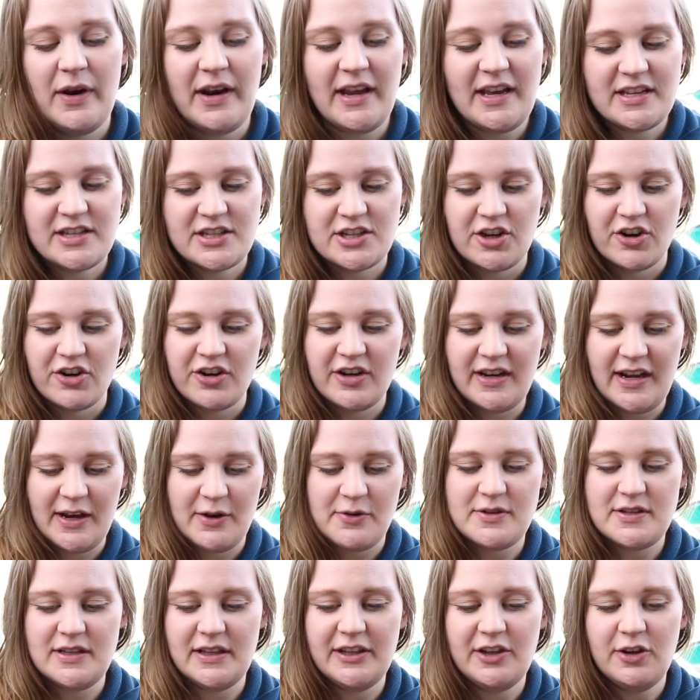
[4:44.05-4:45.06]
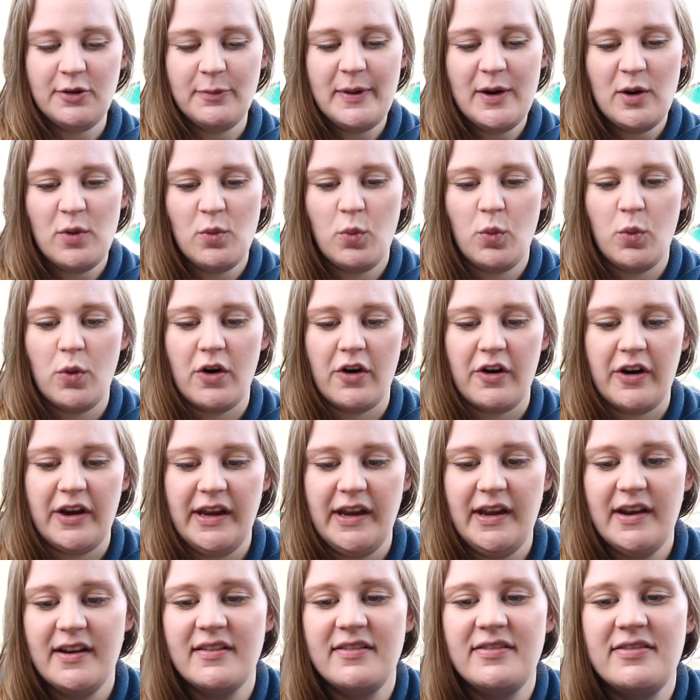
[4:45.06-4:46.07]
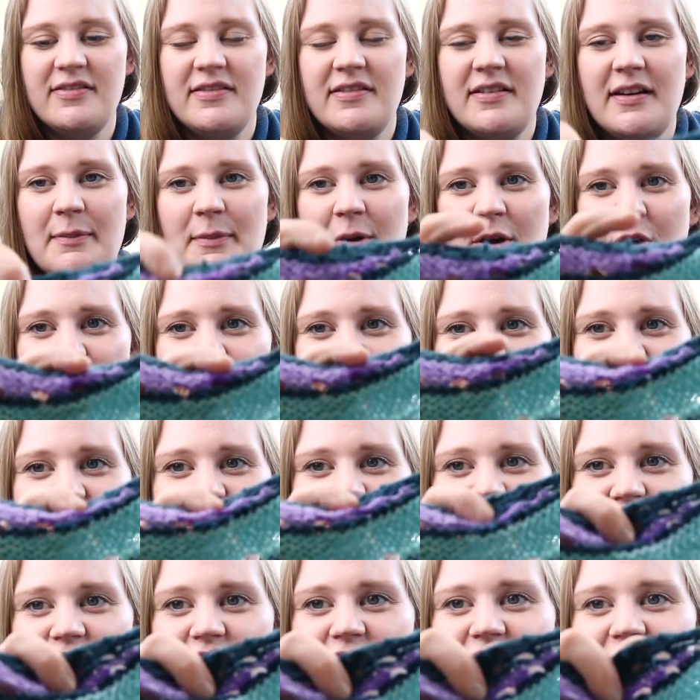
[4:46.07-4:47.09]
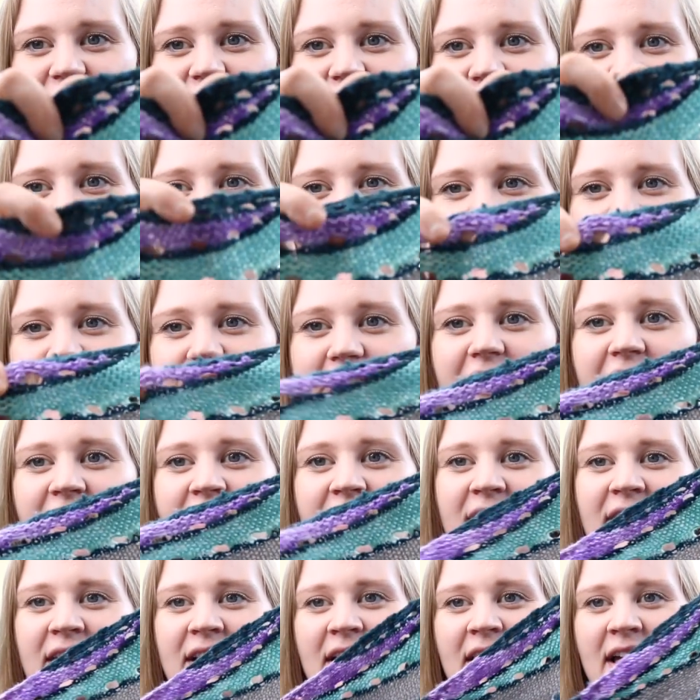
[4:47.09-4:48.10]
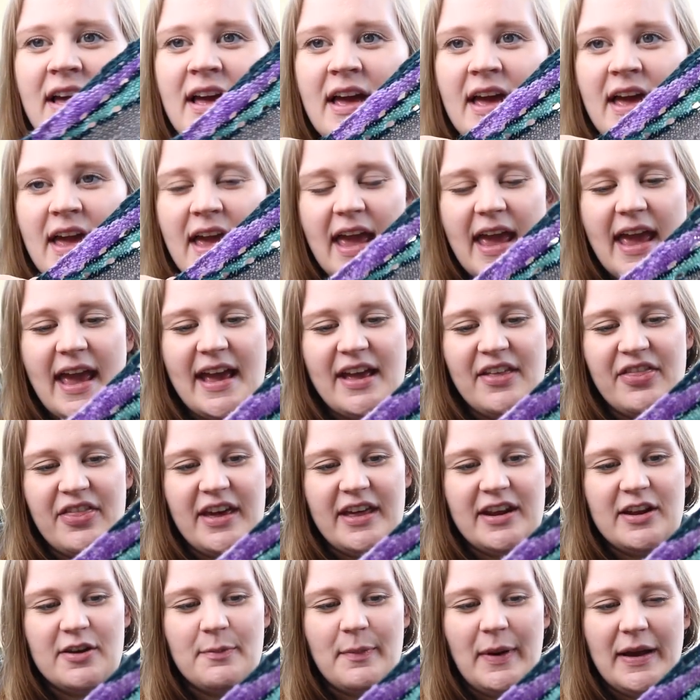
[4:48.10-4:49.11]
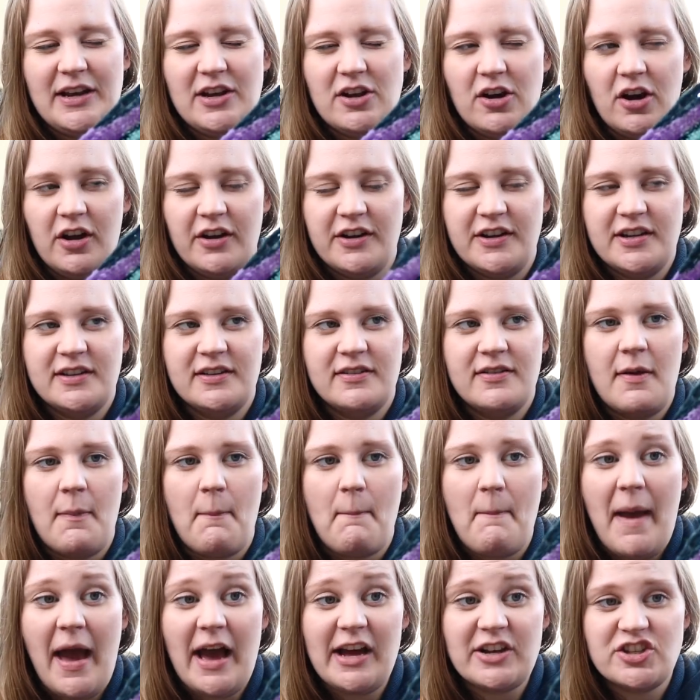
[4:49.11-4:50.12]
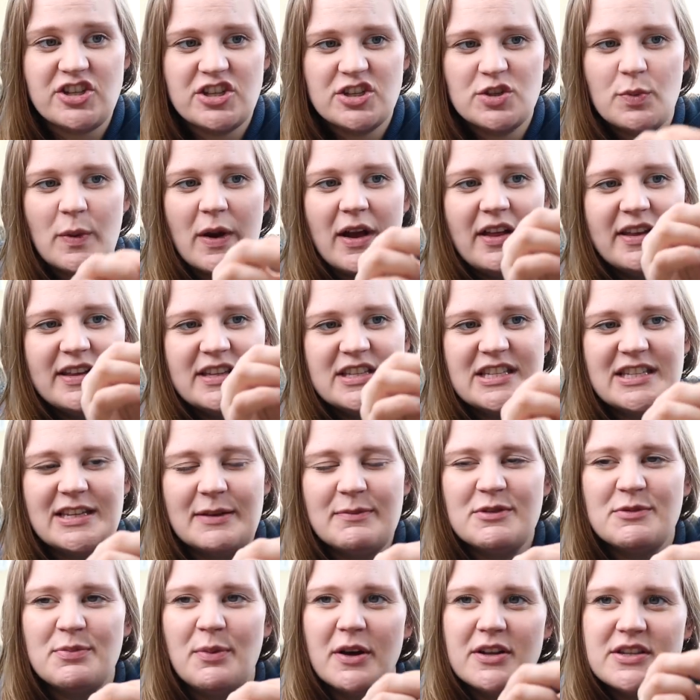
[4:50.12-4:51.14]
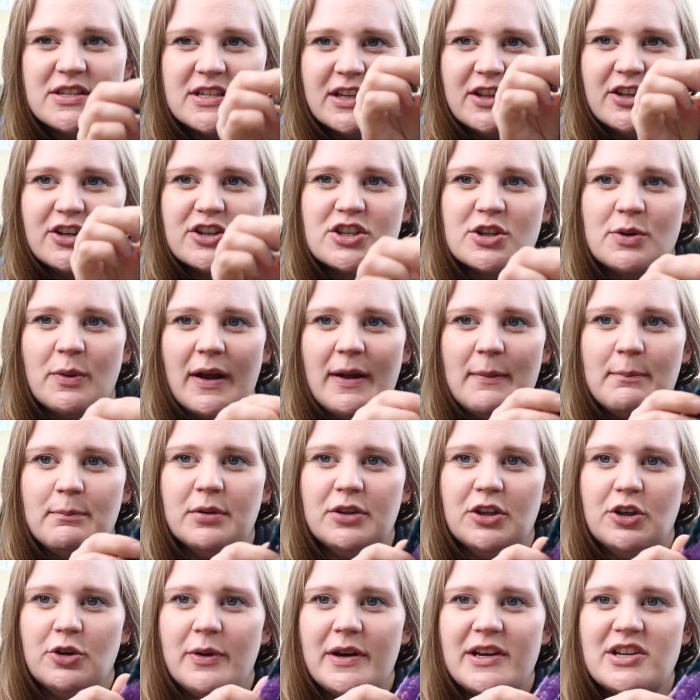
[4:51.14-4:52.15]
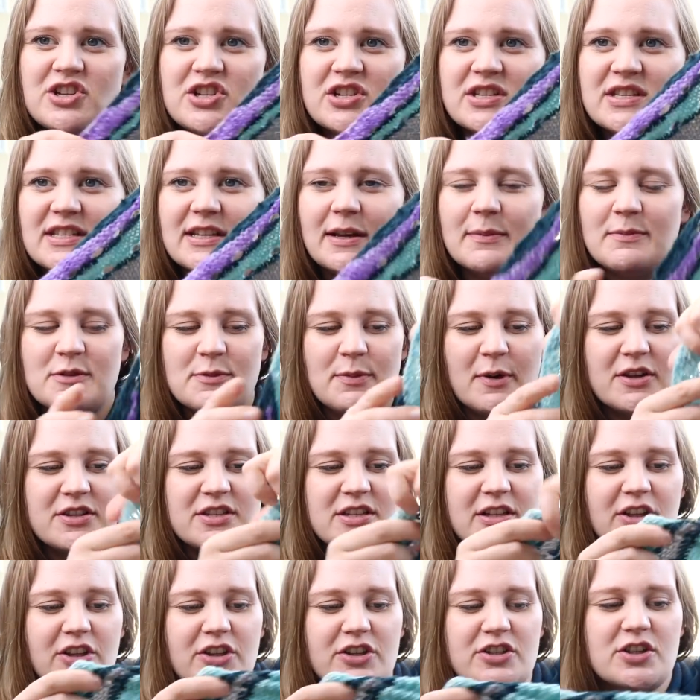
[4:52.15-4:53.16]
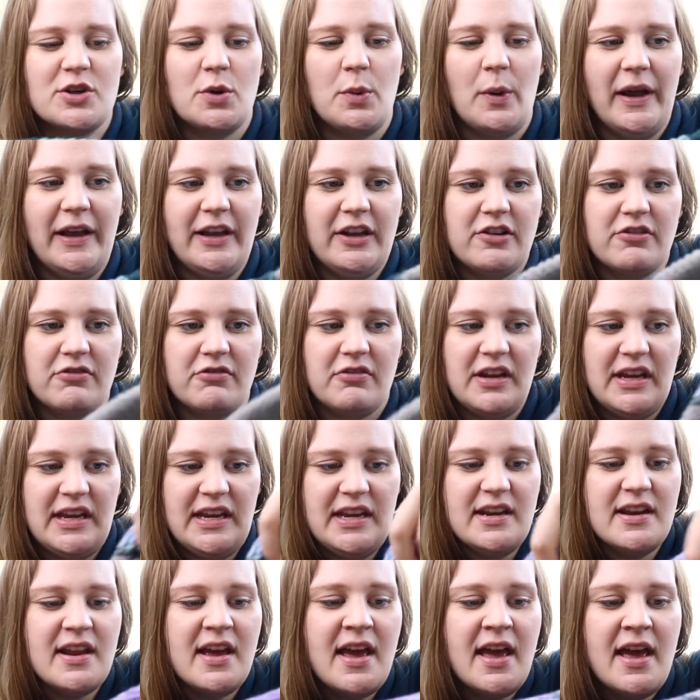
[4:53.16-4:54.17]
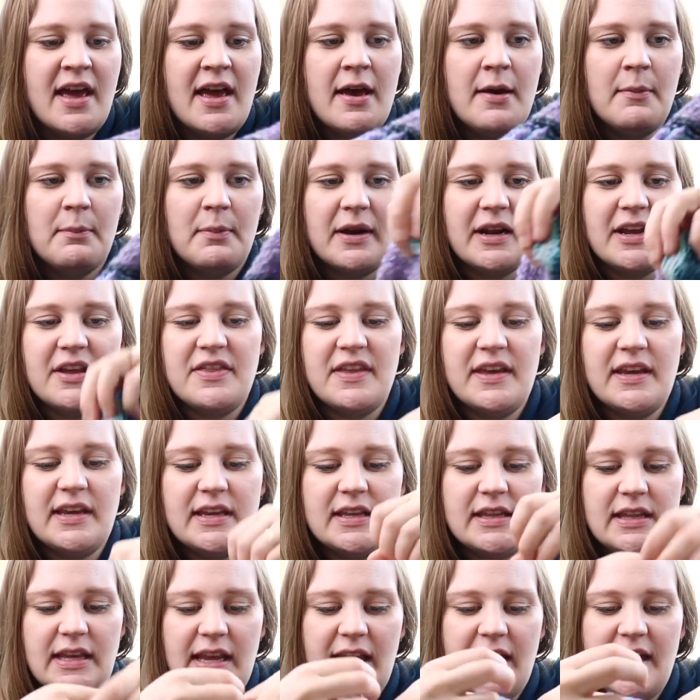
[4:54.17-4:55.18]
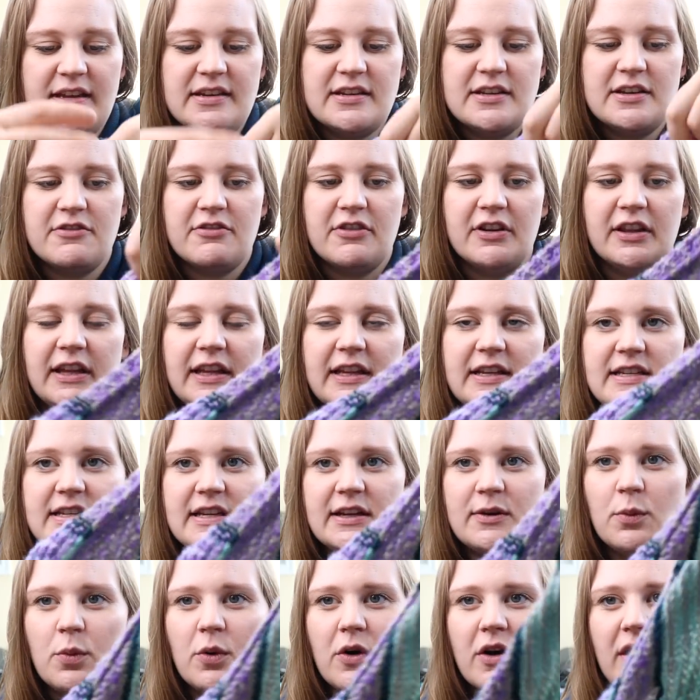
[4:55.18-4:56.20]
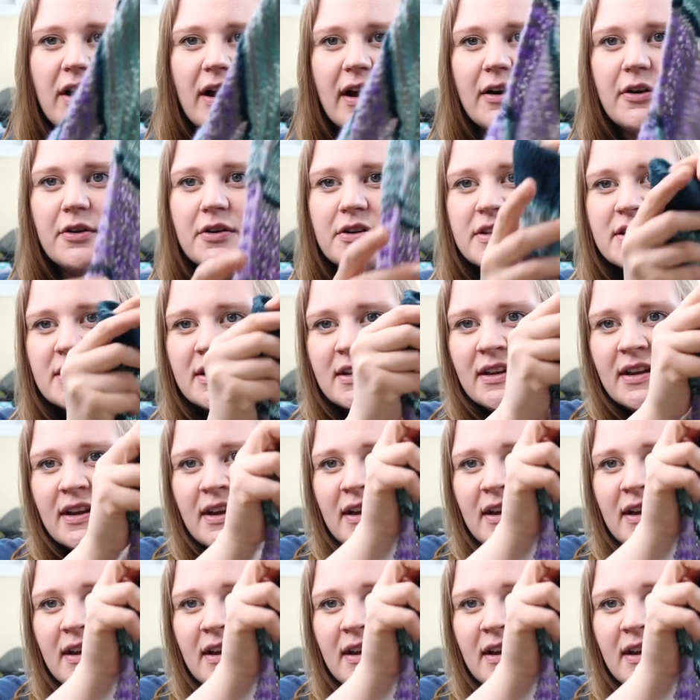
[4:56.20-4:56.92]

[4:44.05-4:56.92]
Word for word: when I started, I was a little bit worried about this darkest color and that it might not match as well. In some spots it looks quite bluish, in some spots it looks quite green, but I think in the end it really did work out